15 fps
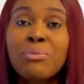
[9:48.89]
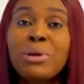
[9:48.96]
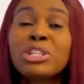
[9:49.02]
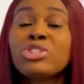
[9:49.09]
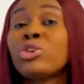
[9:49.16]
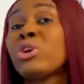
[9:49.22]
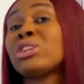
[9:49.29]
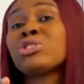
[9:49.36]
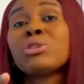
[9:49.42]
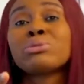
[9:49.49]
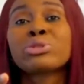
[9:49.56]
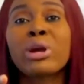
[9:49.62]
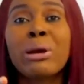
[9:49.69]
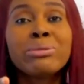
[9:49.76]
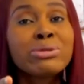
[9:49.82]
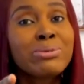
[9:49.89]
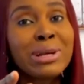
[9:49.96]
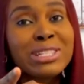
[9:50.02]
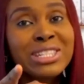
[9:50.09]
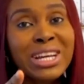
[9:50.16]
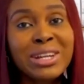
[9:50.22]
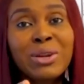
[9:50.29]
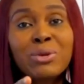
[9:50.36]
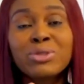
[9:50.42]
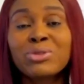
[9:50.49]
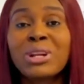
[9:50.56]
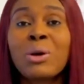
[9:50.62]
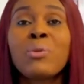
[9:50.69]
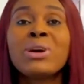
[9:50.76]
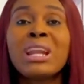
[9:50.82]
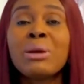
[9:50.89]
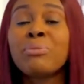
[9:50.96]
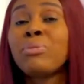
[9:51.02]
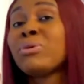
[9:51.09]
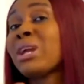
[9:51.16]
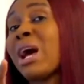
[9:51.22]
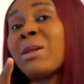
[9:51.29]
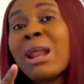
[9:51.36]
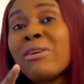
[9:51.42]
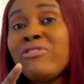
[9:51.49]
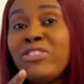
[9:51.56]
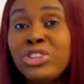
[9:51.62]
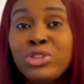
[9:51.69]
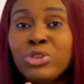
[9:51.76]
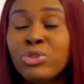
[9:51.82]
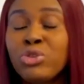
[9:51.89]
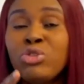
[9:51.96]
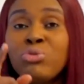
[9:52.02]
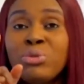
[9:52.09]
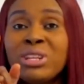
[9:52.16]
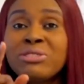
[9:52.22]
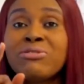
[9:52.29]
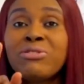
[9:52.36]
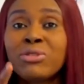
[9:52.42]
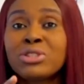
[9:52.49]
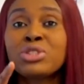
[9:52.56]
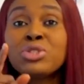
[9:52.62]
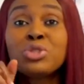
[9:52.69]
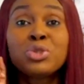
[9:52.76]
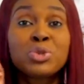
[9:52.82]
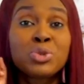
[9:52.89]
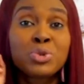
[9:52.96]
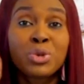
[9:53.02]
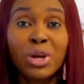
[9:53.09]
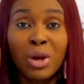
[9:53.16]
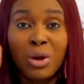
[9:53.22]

Make sure you're subscribed to my channel so that when I put out that video, you'll be the first to